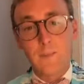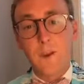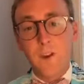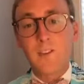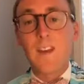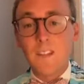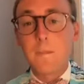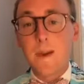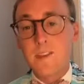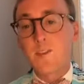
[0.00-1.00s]
parents, and the
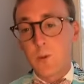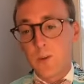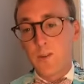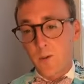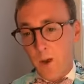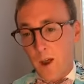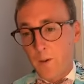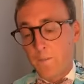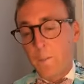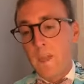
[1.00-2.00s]
best students around.